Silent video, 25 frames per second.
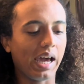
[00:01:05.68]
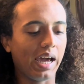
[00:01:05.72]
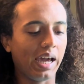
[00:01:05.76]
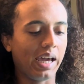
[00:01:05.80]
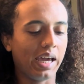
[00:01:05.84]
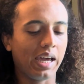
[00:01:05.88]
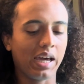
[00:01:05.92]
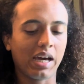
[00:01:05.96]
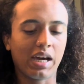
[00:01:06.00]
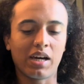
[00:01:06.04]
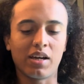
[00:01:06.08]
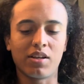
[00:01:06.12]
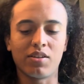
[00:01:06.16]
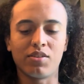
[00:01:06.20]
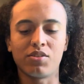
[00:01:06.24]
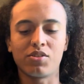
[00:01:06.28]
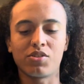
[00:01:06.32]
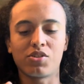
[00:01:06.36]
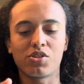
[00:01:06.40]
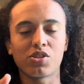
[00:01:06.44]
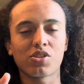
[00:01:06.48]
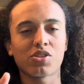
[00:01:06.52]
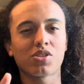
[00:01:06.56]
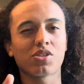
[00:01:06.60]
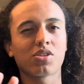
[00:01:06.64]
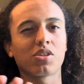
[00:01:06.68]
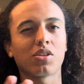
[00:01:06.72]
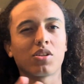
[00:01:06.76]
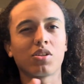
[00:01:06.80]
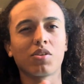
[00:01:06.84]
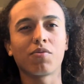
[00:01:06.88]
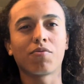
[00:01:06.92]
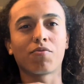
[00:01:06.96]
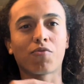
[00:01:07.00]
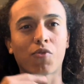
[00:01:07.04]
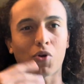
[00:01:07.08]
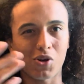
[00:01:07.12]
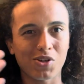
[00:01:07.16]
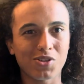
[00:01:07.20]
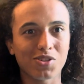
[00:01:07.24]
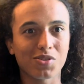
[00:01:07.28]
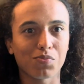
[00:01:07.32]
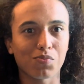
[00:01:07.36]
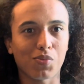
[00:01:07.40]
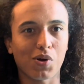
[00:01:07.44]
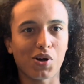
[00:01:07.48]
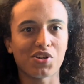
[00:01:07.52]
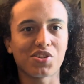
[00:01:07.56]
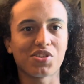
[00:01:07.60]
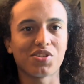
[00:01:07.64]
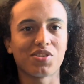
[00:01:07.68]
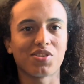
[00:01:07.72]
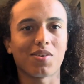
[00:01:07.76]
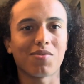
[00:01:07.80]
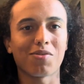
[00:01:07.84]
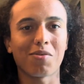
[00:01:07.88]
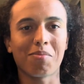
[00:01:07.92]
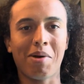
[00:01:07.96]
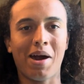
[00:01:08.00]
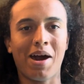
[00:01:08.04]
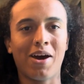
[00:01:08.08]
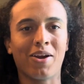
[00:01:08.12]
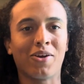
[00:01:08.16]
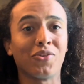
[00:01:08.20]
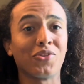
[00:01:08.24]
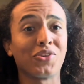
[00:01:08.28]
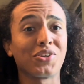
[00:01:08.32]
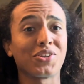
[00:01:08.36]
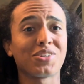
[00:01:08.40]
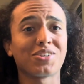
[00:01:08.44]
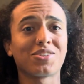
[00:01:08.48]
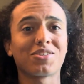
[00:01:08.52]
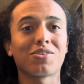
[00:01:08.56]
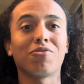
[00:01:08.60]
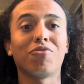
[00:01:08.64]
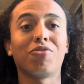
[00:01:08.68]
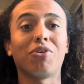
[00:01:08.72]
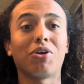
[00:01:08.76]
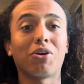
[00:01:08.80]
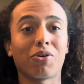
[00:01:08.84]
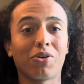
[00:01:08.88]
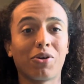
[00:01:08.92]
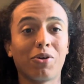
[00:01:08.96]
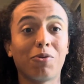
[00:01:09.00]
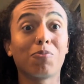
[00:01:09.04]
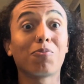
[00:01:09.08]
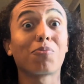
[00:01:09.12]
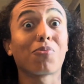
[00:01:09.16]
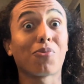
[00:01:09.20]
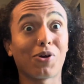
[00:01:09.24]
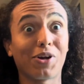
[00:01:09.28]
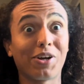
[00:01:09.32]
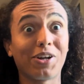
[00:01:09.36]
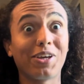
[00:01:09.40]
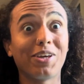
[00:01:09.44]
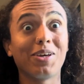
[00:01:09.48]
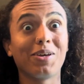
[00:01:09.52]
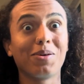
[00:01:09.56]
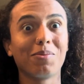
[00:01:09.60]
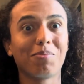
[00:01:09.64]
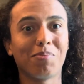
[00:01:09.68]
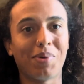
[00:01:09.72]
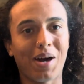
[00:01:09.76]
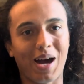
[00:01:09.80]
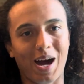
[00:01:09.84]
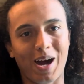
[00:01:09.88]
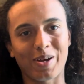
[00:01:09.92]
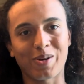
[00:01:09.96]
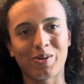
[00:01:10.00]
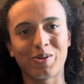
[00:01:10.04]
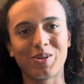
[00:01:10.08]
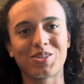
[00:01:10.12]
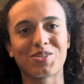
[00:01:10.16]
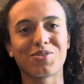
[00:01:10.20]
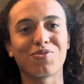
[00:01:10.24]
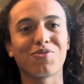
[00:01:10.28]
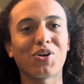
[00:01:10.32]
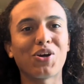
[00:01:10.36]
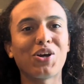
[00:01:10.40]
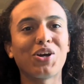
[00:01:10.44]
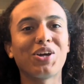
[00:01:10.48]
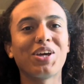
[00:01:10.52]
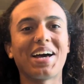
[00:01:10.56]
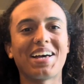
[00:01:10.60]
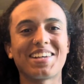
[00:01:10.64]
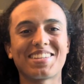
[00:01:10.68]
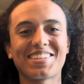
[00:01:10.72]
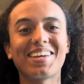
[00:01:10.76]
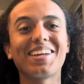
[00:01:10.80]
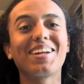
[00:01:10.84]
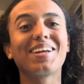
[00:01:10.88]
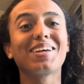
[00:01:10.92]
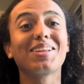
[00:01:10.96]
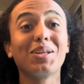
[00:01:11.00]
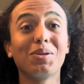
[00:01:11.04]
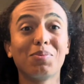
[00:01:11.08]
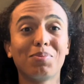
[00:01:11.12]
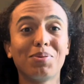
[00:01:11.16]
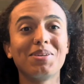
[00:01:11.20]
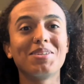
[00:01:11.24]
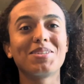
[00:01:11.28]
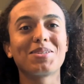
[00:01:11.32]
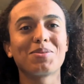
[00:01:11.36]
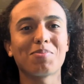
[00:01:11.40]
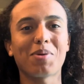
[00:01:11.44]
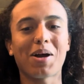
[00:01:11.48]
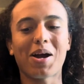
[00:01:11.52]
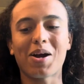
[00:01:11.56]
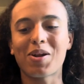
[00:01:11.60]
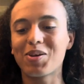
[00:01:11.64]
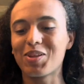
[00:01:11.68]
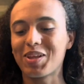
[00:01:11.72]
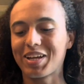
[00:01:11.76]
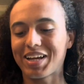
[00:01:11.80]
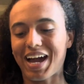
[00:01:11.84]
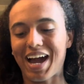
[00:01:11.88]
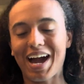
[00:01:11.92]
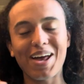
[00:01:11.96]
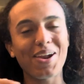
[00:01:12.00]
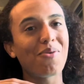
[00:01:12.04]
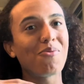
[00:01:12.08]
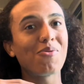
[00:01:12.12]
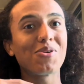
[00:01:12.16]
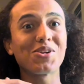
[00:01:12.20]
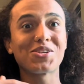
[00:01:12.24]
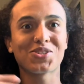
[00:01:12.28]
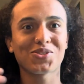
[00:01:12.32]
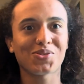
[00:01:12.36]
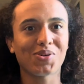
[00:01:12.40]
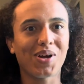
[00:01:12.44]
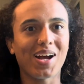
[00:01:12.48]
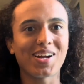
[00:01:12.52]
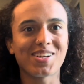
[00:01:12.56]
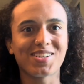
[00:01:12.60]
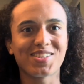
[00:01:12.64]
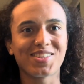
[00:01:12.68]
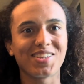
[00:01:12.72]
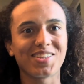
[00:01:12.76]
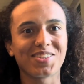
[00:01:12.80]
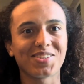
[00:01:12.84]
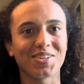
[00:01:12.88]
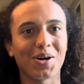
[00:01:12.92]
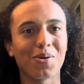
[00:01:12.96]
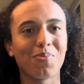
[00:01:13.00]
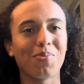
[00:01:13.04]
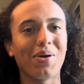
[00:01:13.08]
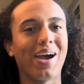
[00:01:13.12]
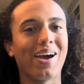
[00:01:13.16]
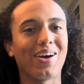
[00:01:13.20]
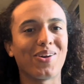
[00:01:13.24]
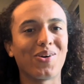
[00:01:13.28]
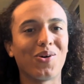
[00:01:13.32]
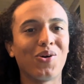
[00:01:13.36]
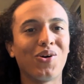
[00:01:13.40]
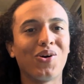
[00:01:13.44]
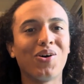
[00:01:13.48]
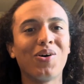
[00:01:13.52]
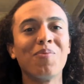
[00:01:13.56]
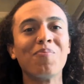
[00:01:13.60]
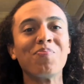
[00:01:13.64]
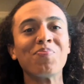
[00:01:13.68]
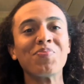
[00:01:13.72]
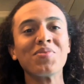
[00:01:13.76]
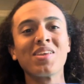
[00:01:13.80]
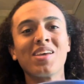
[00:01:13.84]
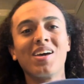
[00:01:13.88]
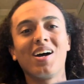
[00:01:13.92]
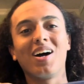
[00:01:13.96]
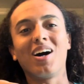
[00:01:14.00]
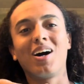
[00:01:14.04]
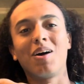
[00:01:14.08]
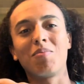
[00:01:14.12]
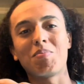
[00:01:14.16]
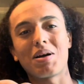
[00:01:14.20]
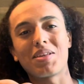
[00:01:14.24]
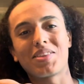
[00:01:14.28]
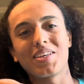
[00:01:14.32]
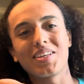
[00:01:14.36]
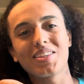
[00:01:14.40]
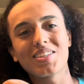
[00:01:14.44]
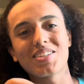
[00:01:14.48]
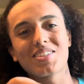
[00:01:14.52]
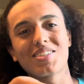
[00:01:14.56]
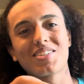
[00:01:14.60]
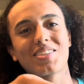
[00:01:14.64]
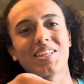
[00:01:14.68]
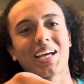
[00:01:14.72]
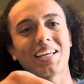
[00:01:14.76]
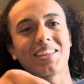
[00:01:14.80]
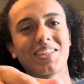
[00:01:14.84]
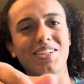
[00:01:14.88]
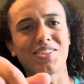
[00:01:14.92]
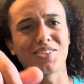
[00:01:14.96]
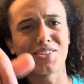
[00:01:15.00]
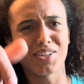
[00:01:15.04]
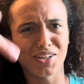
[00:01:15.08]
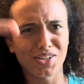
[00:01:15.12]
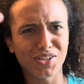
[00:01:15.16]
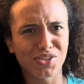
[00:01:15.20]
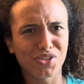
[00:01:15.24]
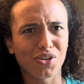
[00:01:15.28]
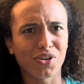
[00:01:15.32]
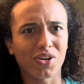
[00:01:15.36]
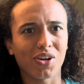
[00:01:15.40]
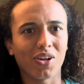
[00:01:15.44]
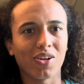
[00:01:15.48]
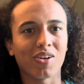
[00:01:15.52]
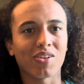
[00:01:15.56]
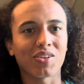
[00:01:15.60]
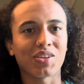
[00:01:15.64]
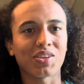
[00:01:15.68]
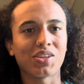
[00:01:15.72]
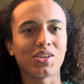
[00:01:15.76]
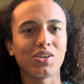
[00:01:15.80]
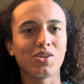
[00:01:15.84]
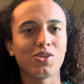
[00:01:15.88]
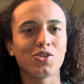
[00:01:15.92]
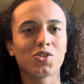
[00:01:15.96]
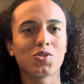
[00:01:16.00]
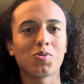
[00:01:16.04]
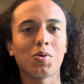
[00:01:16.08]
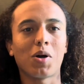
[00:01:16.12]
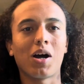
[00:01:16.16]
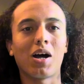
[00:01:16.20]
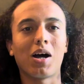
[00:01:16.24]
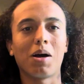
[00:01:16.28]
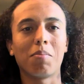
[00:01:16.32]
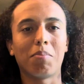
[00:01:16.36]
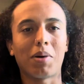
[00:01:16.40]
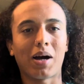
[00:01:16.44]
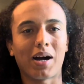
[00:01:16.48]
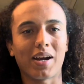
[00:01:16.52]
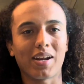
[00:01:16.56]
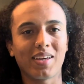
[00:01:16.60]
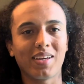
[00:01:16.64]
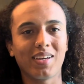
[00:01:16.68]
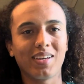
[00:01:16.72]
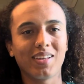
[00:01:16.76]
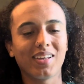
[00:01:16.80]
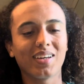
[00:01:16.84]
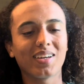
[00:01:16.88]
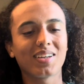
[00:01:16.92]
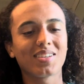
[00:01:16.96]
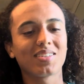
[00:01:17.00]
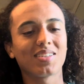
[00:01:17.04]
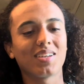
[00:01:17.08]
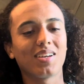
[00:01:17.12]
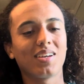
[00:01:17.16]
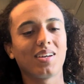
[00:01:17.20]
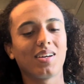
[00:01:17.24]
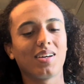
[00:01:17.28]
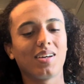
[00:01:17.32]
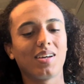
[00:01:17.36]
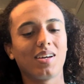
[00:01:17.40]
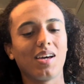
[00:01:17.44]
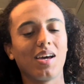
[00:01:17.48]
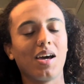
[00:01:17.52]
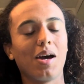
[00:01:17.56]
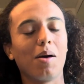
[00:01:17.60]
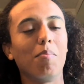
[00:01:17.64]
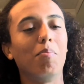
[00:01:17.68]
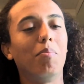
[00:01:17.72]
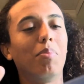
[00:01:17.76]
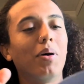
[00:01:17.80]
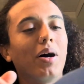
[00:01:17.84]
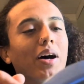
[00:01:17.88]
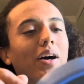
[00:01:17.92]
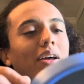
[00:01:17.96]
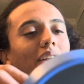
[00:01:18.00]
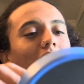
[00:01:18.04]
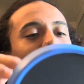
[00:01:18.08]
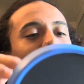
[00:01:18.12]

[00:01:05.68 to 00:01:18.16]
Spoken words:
and just first impressions of the paddle, this is a very pretty paddle. It's a very aesthetically pleasing paddle. Like, I don't want to scratch this up at all. I think this is like the signature color that they use, BodyHelix, but